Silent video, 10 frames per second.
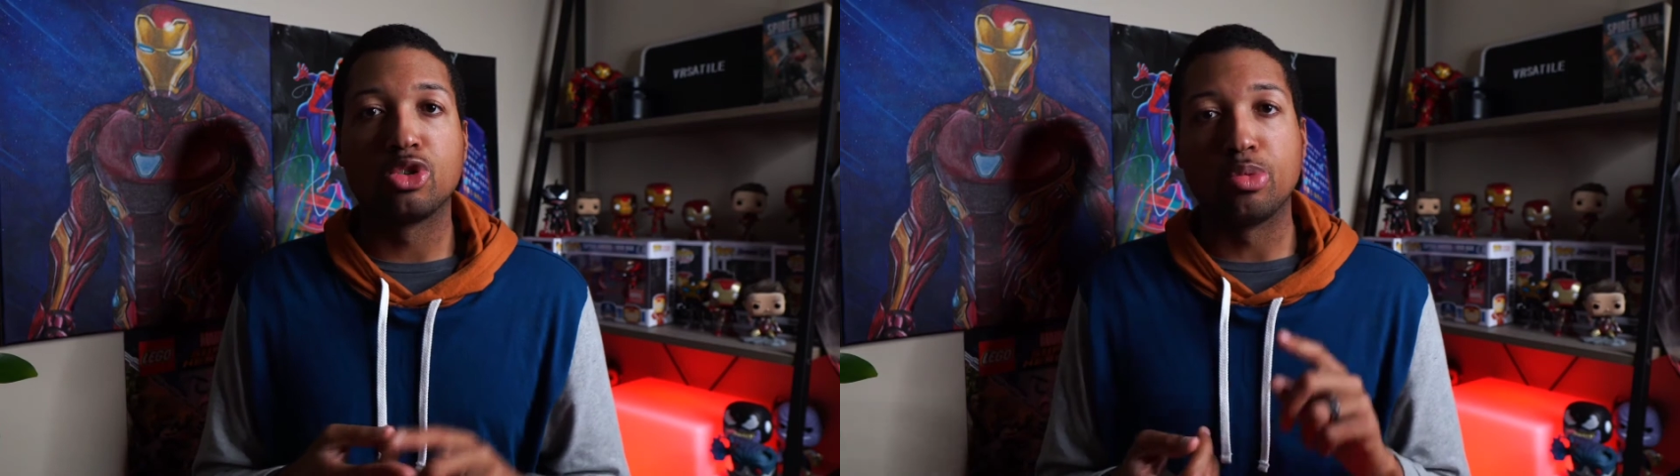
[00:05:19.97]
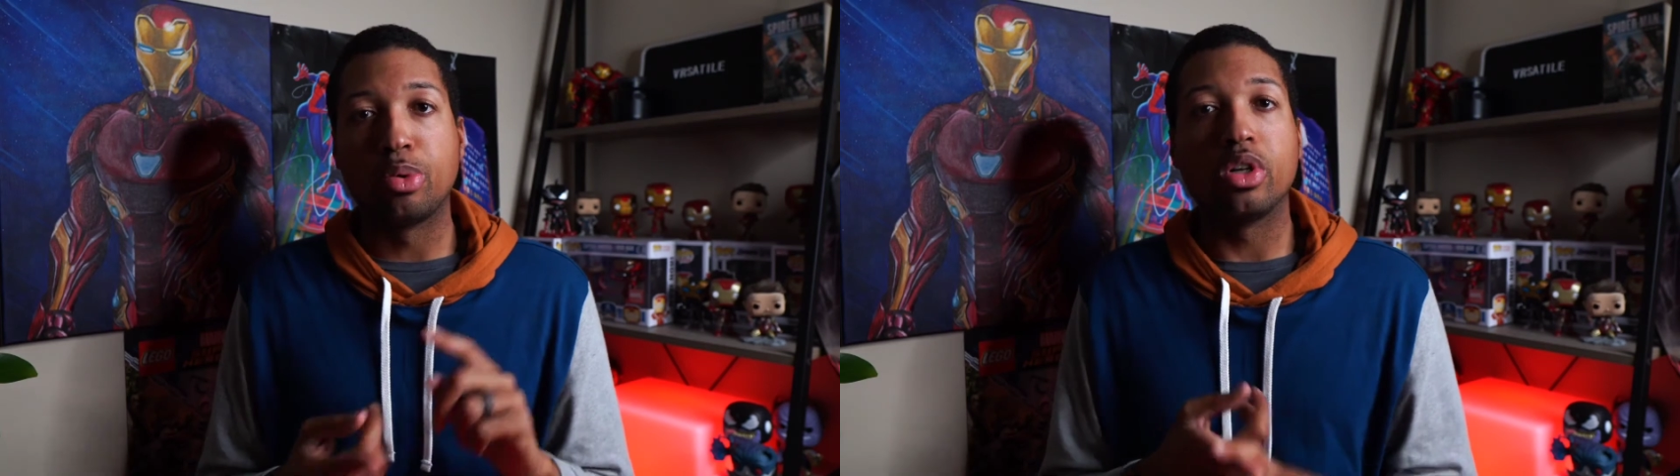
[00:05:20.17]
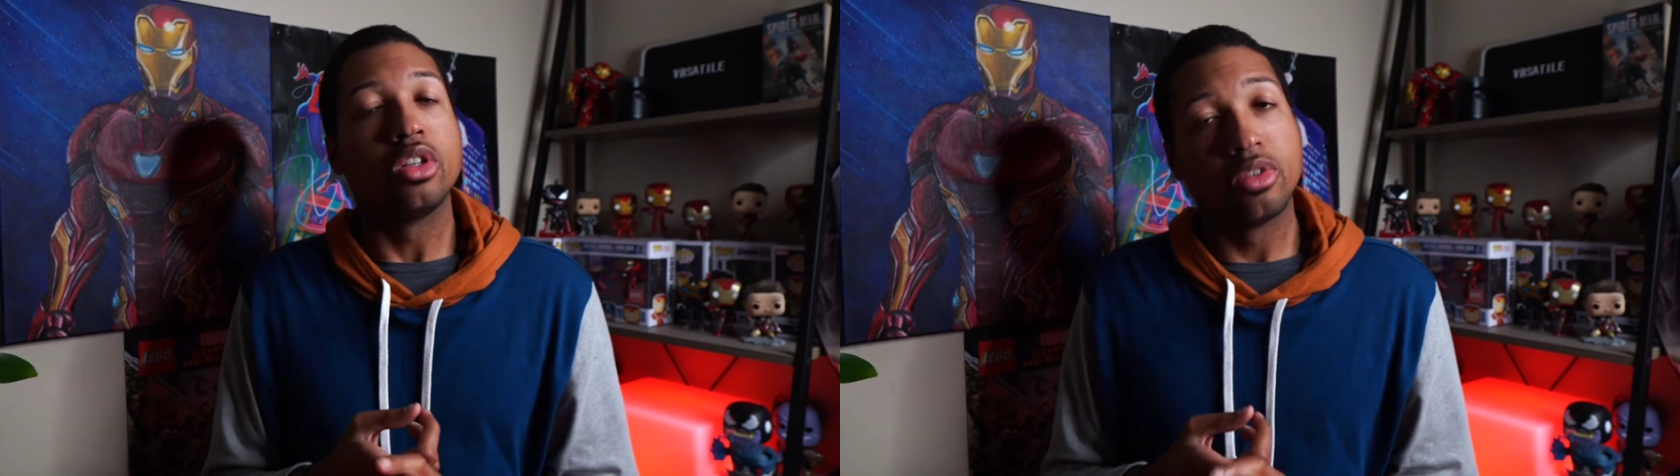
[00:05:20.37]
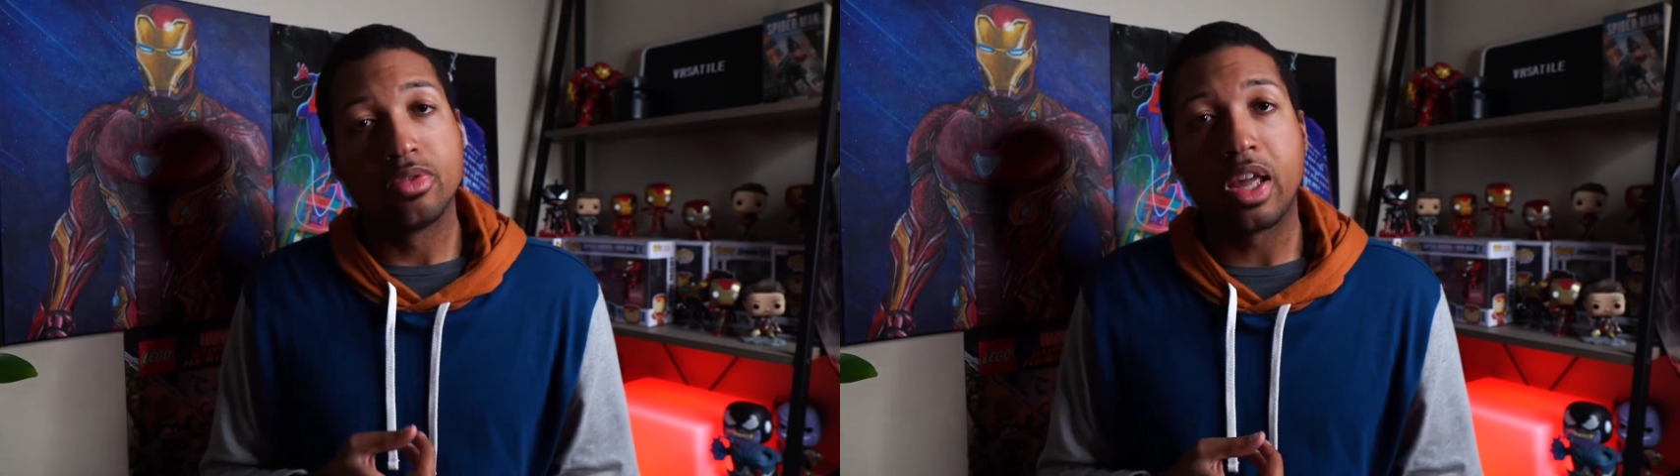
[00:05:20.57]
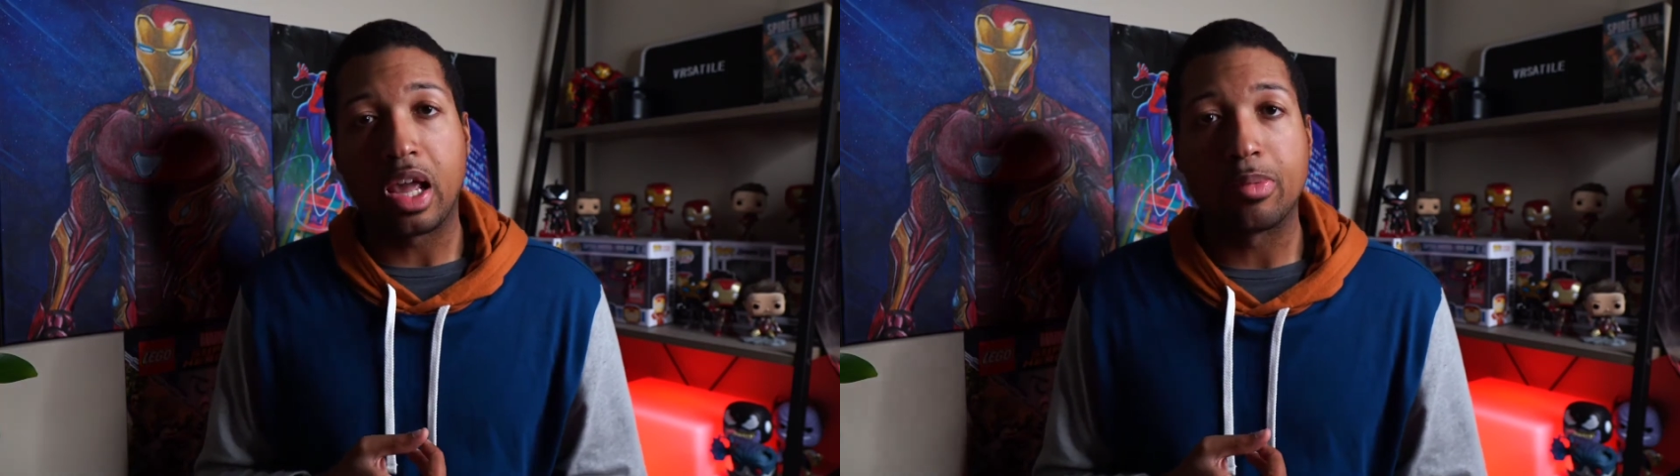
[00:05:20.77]
who put
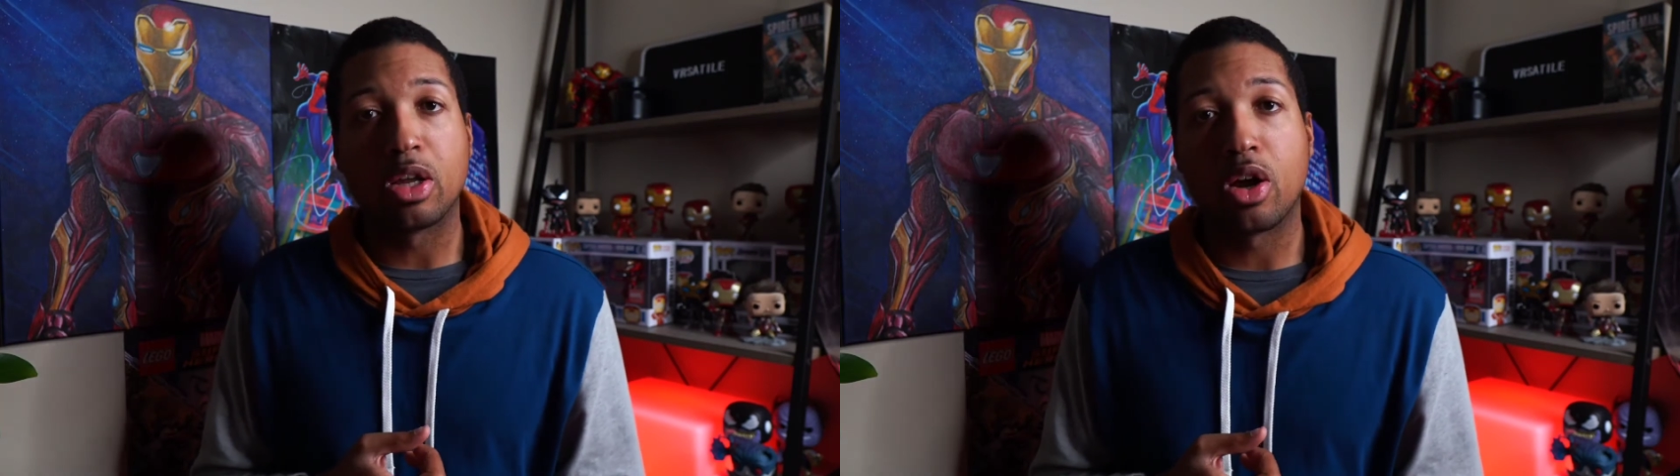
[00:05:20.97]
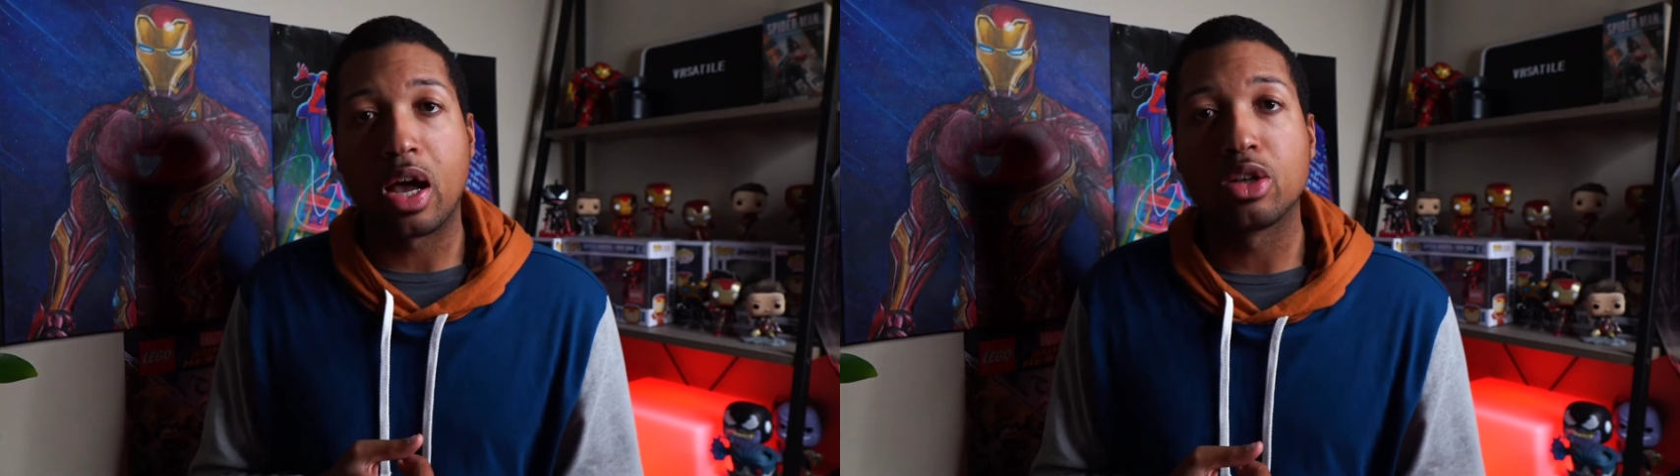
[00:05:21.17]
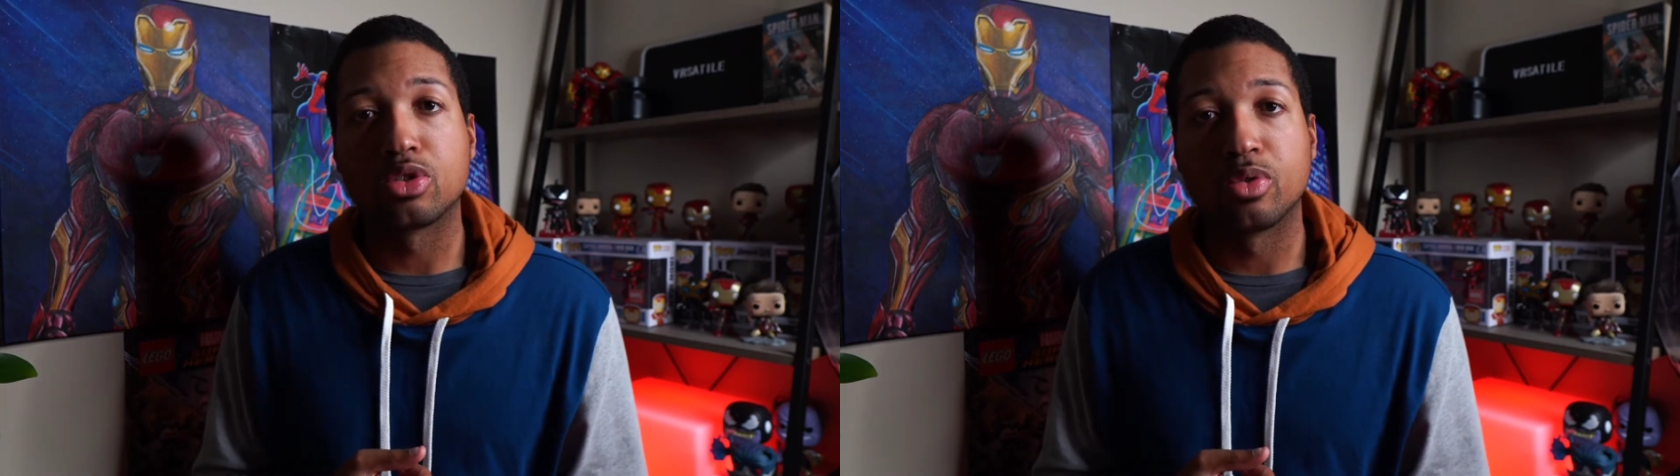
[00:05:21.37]
Ant-Man on house